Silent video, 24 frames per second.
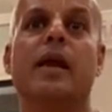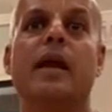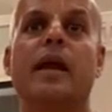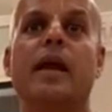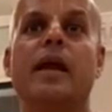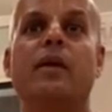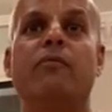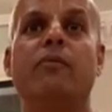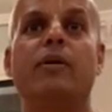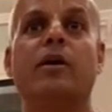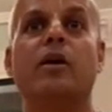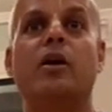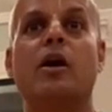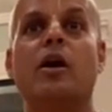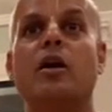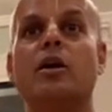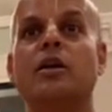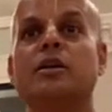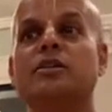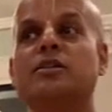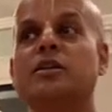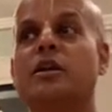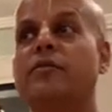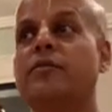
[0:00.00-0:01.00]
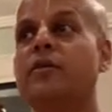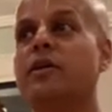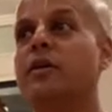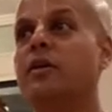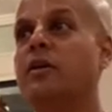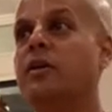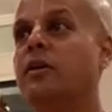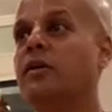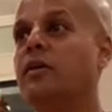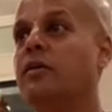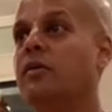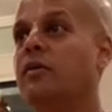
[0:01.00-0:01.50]
And regardless of
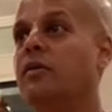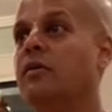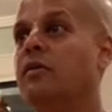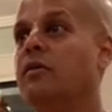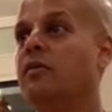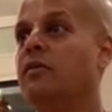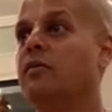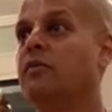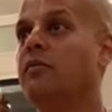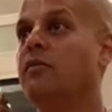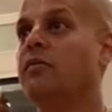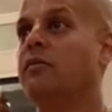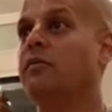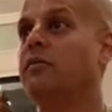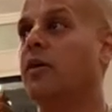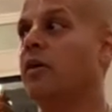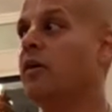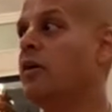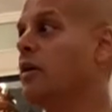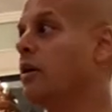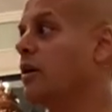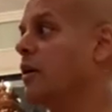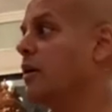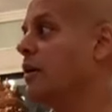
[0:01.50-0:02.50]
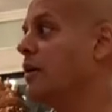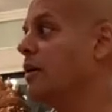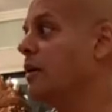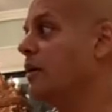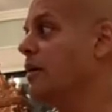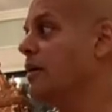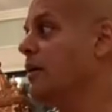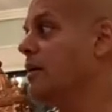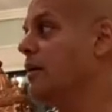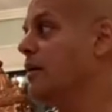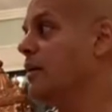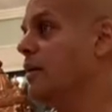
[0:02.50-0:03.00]
your varna.
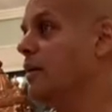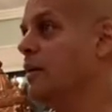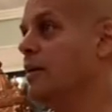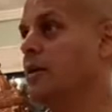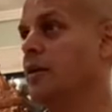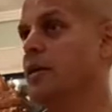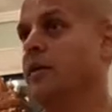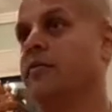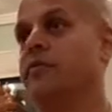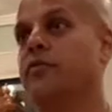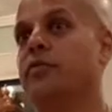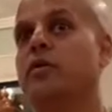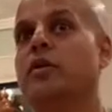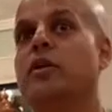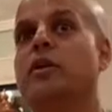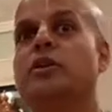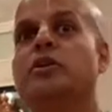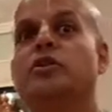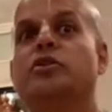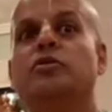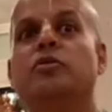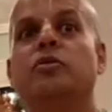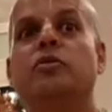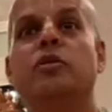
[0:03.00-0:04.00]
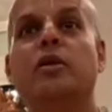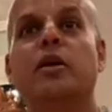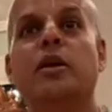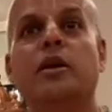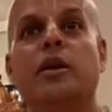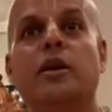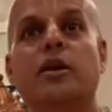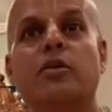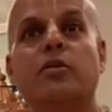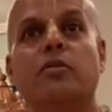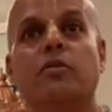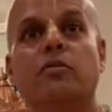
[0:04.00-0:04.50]
If you are a Shudra,
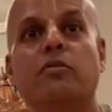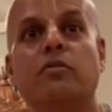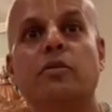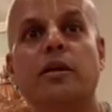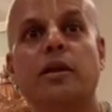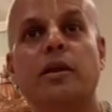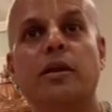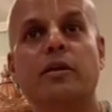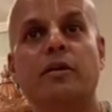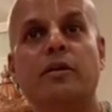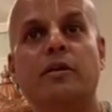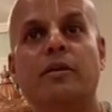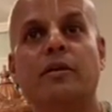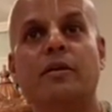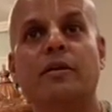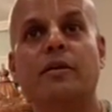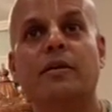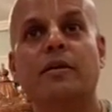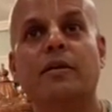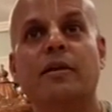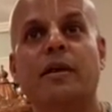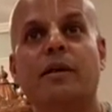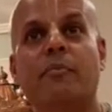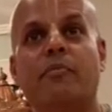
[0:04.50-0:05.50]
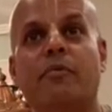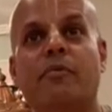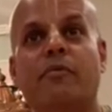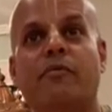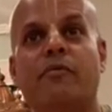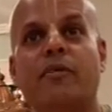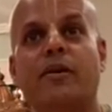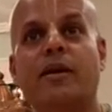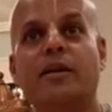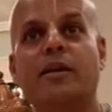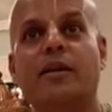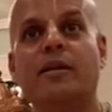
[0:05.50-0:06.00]
can you hear and
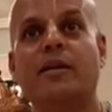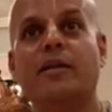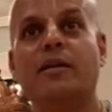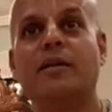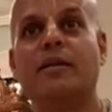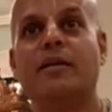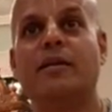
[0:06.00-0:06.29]
perfect?